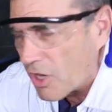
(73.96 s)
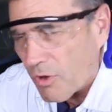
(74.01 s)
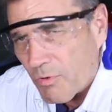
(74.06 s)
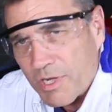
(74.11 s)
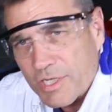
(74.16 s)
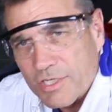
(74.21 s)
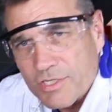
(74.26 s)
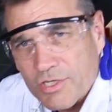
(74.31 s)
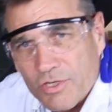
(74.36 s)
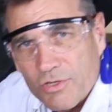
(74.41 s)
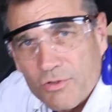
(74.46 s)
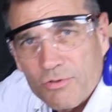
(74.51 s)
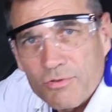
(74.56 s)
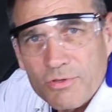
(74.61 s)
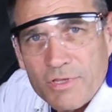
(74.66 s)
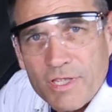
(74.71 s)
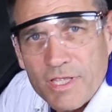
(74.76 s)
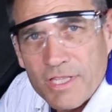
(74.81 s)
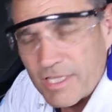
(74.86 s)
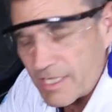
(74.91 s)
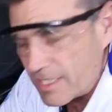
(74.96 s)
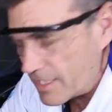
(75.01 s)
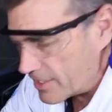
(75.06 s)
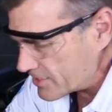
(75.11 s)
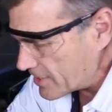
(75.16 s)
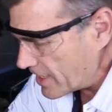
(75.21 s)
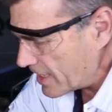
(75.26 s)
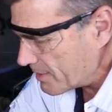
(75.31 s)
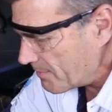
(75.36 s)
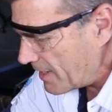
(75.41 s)
going to the
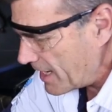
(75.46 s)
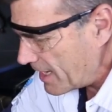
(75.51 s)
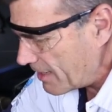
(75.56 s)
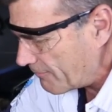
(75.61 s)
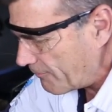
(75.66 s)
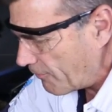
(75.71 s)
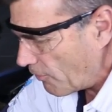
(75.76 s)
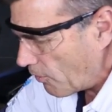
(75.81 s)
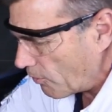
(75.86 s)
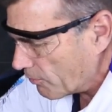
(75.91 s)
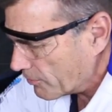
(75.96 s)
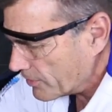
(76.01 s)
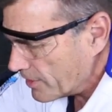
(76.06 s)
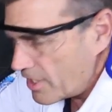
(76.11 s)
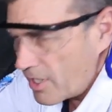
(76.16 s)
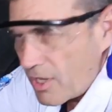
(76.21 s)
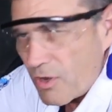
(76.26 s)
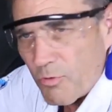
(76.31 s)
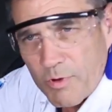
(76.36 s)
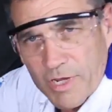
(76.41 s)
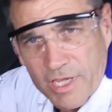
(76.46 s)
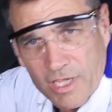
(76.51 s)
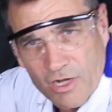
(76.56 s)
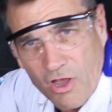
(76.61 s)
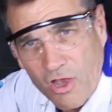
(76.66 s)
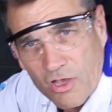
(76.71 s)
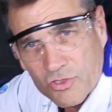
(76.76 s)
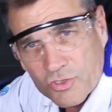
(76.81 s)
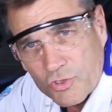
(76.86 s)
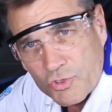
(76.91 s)
intake manifold. We can
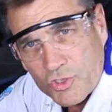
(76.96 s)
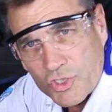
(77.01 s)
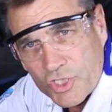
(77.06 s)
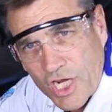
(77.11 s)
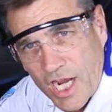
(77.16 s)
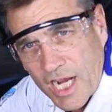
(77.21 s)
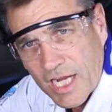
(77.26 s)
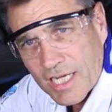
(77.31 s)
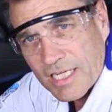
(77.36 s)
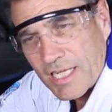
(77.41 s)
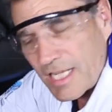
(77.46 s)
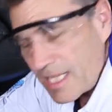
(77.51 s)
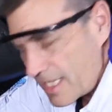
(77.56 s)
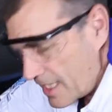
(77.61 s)
also check